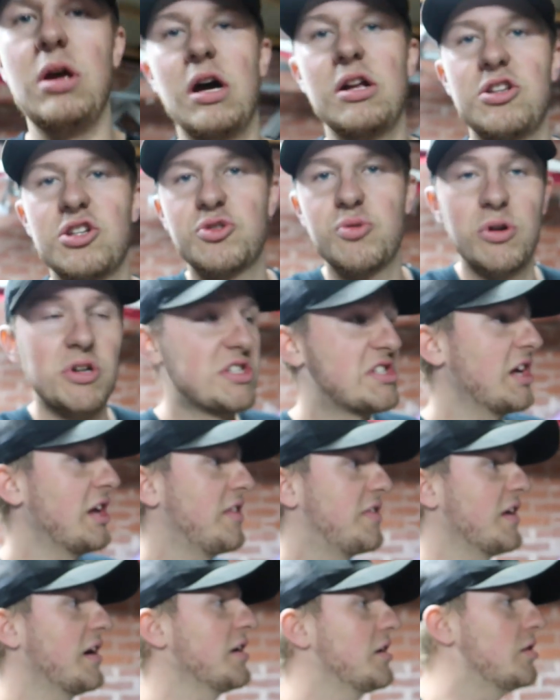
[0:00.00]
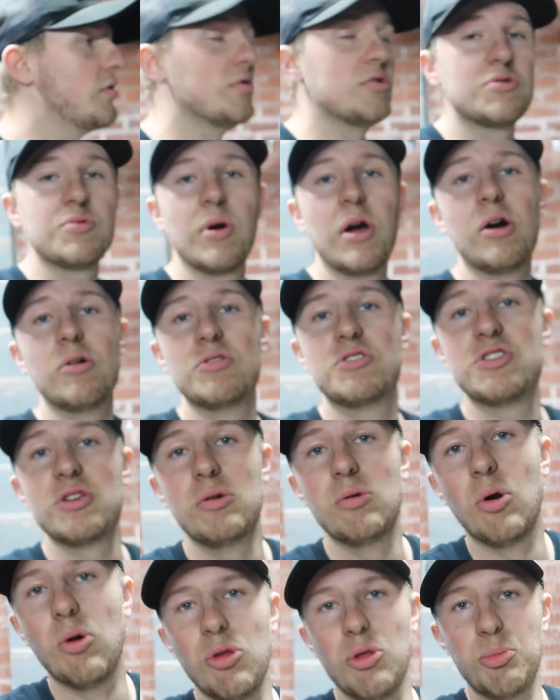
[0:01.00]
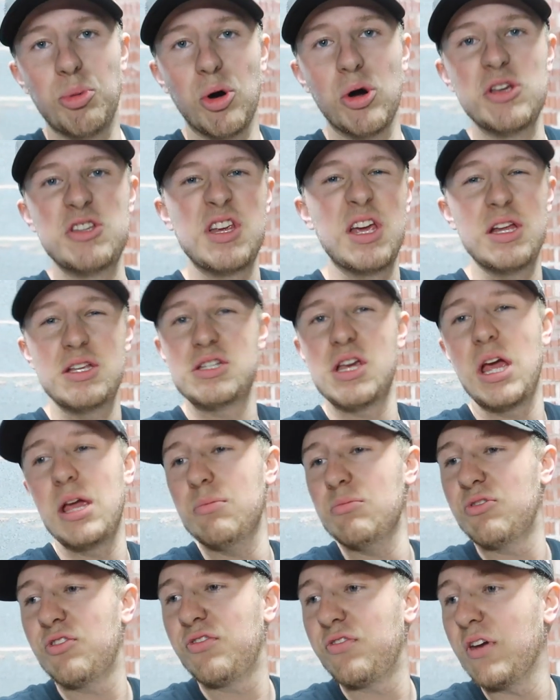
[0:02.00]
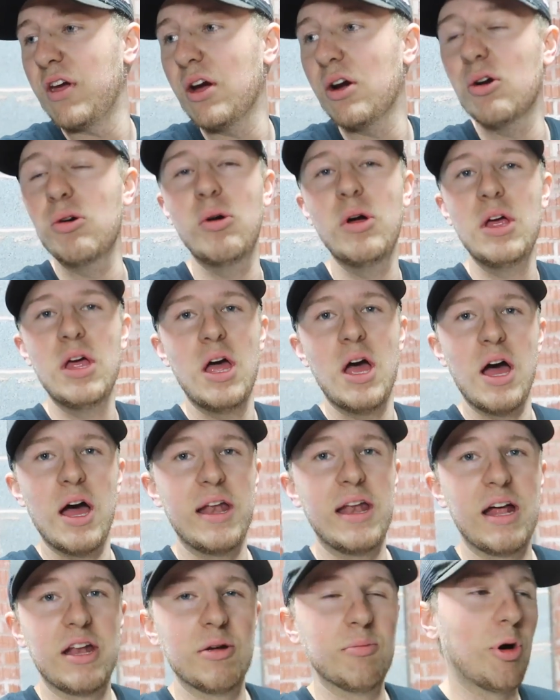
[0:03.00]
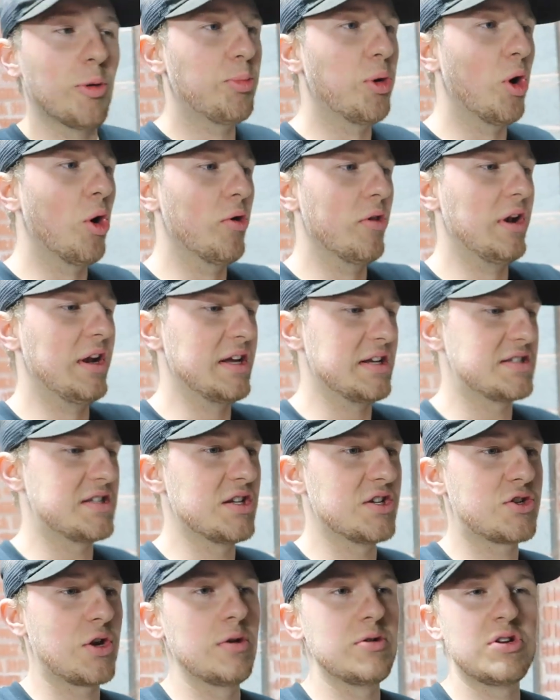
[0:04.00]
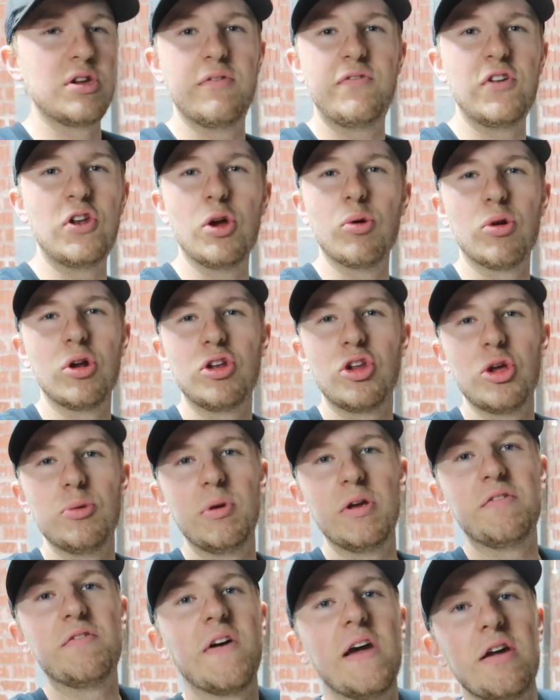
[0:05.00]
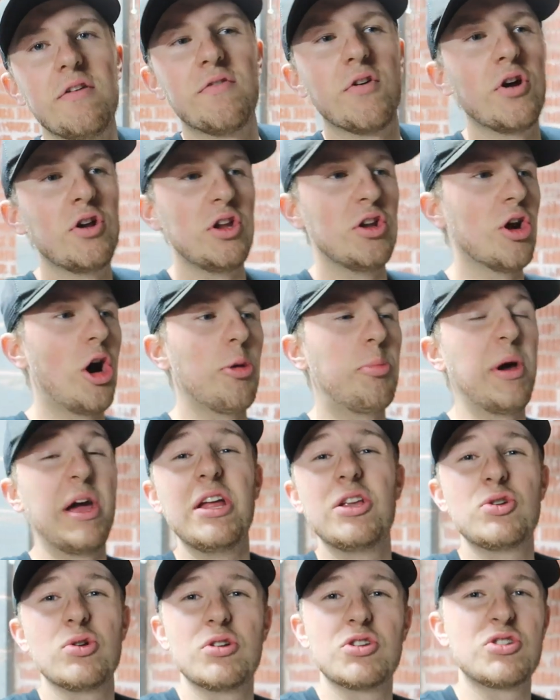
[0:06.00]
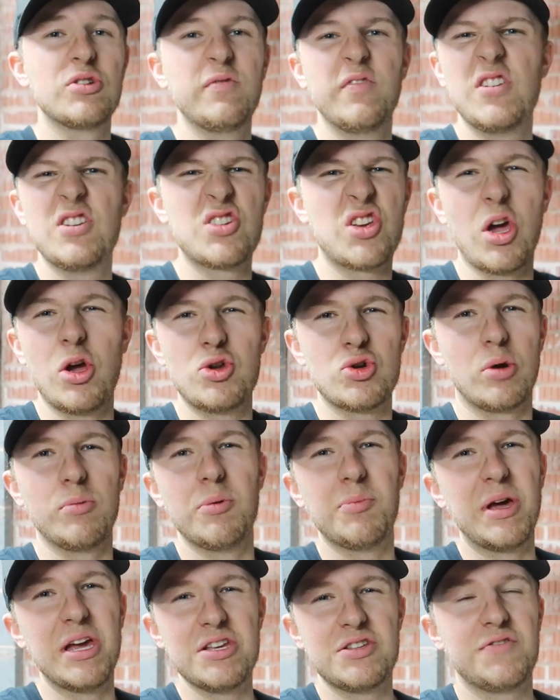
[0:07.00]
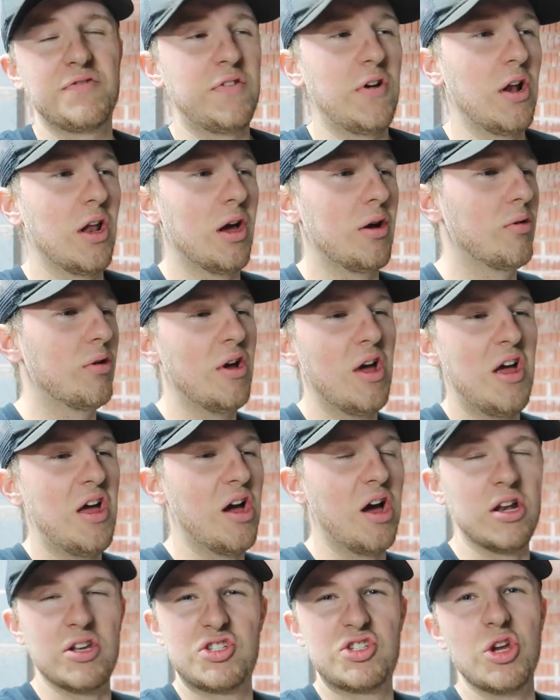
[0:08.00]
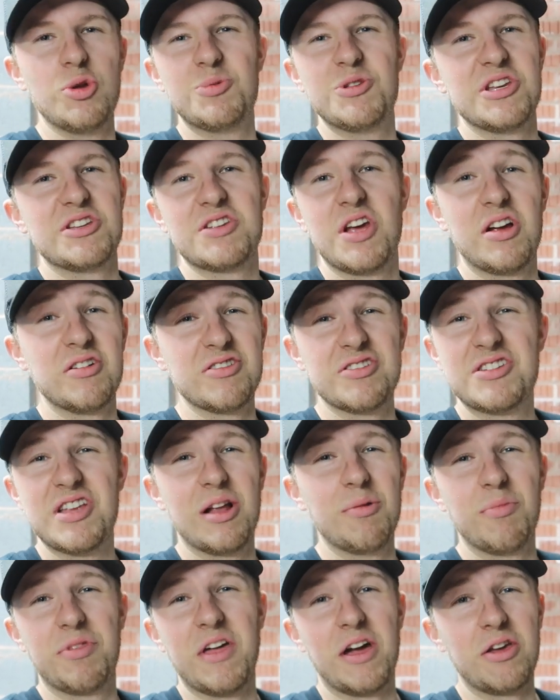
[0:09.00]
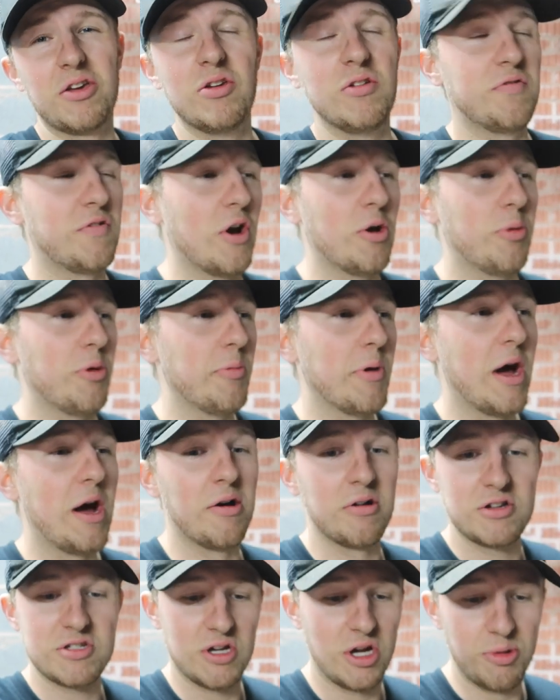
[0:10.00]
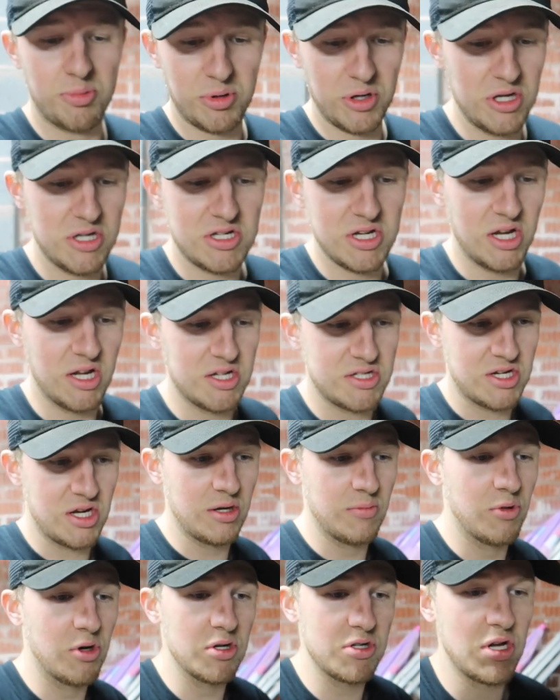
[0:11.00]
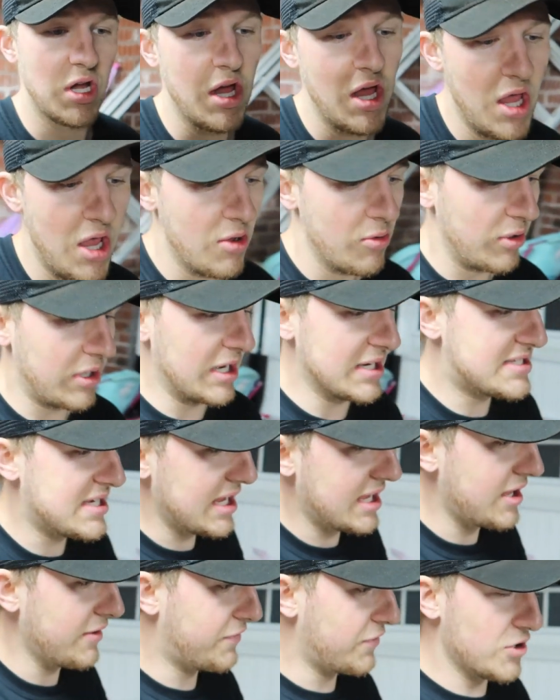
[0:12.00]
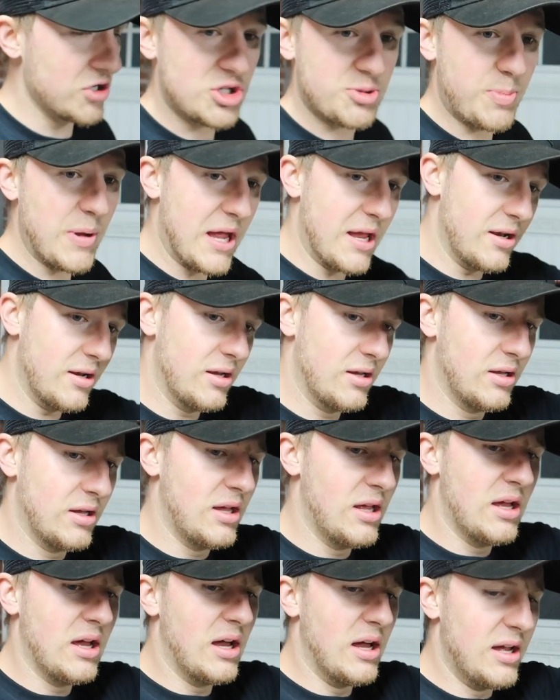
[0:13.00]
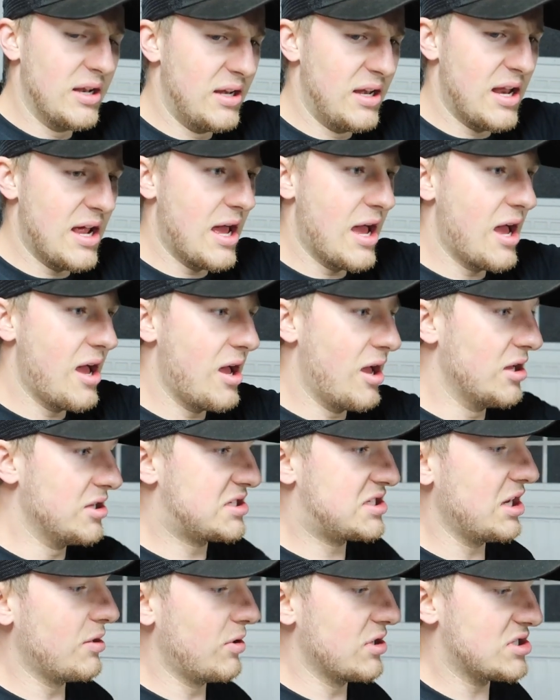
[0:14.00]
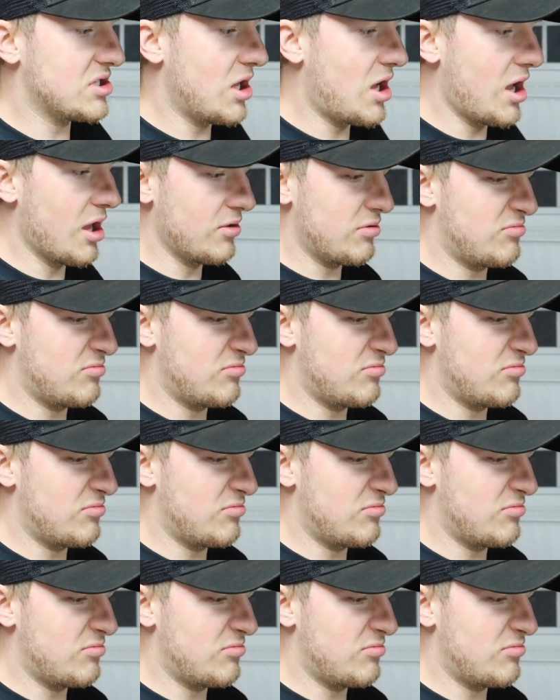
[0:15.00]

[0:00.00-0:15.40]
Yeah, I just want to say thank you as well to all the boys here, James, Phil and Adam. I'll put all the links in the description. If you do want to do me a favour and you're not a patron or something, just go drop your mates a follow. And as stupid as it sounds, just say thank you for helping me out, because I appreciate it so much. We're going to take it for a spin and see what it's like.